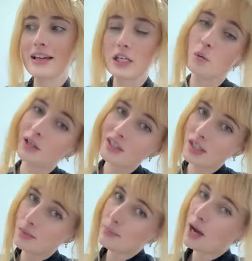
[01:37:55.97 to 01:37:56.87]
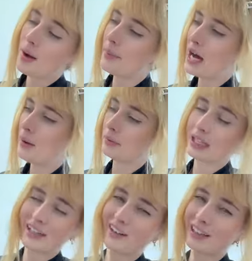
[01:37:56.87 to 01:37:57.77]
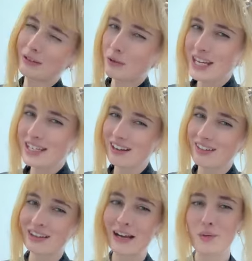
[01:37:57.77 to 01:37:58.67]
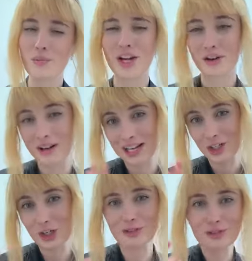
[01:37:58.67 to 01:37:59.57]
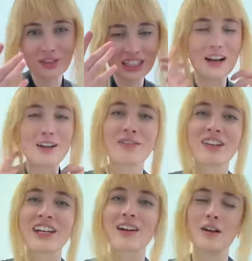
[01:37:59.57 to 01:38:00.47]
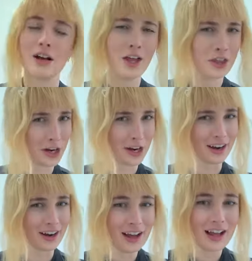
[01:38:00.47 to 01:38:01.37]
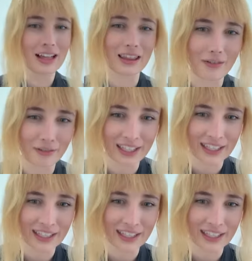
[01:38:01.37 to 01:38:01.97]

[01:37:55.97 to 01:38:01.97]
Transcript: You will see me pop up later in the week here and there, moderating shows for the other lovely